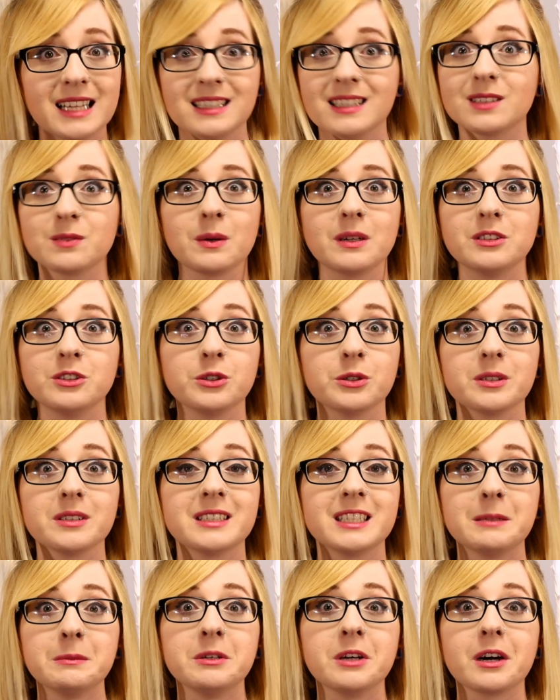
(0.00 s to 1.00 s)
add this one to your
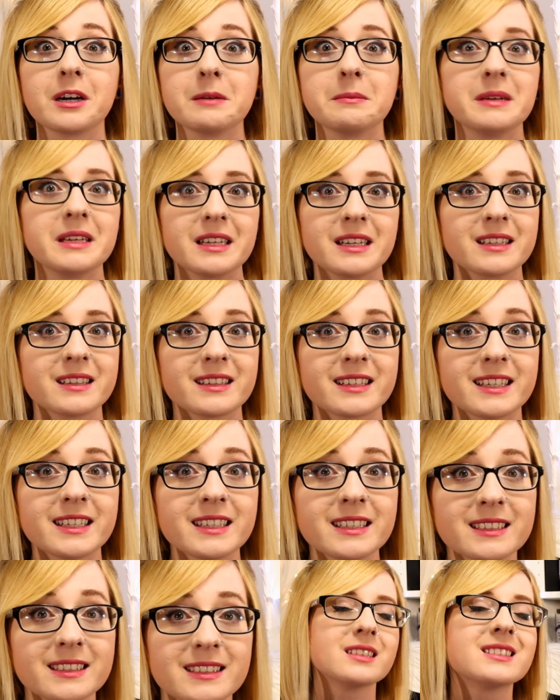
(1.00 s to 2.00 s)
TBR
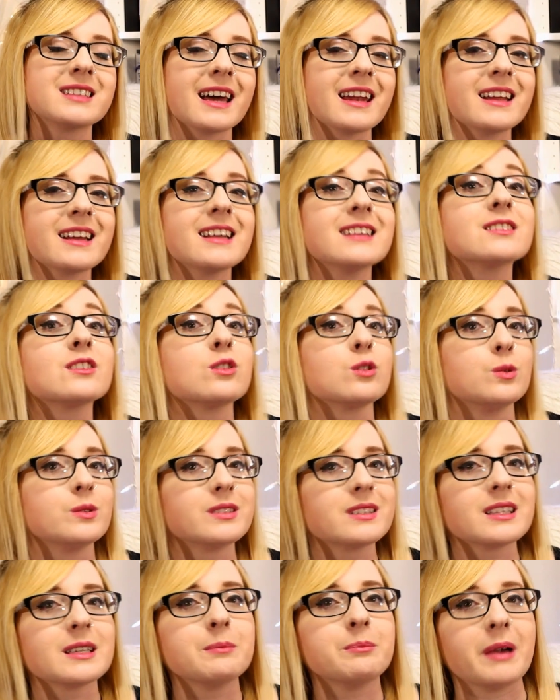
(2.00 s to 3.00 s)
immediately. The setting is
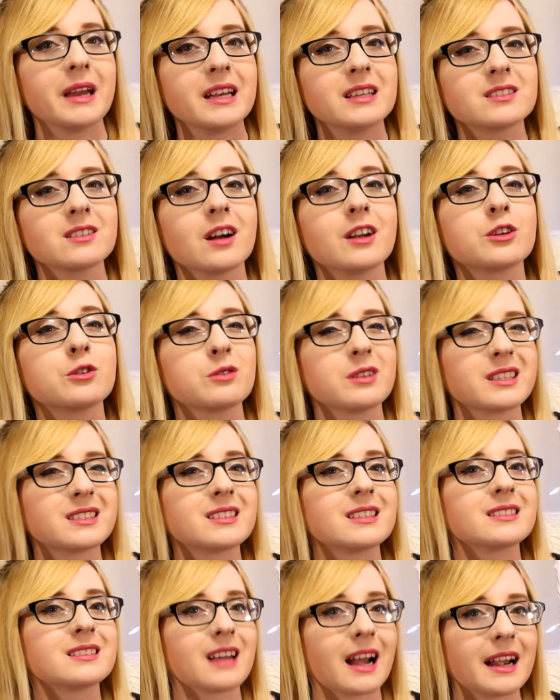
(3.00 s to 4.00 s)
loosely based on Greek
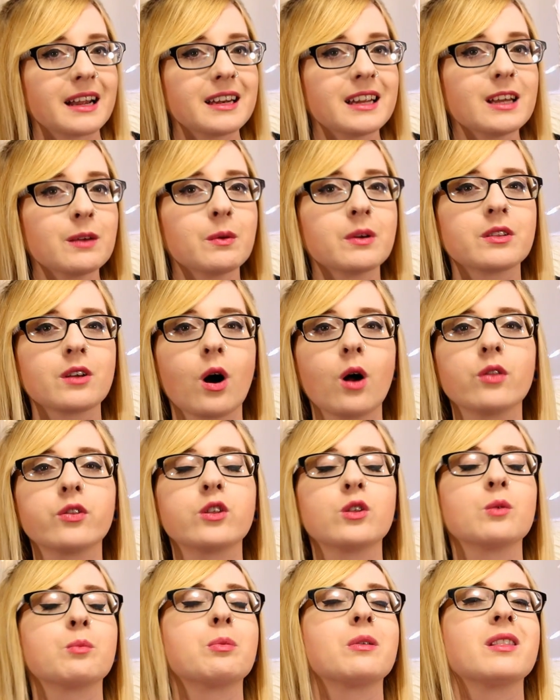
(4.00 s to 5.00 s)
society with all
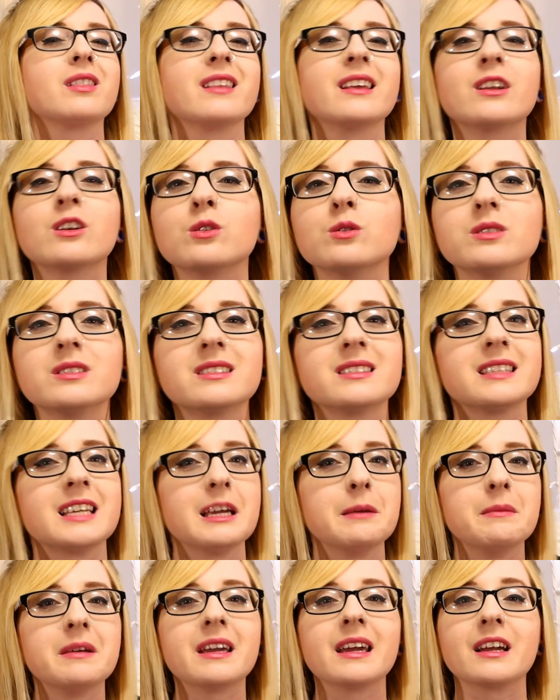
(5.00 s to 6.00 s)
the political
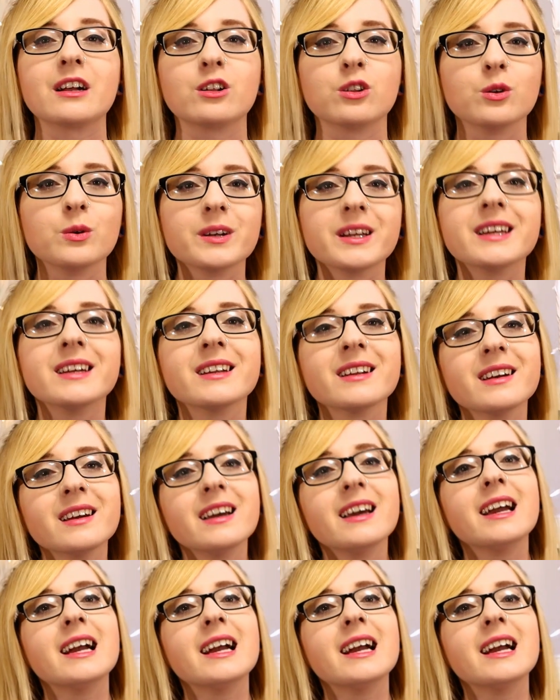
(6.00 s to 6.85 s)
scheming included.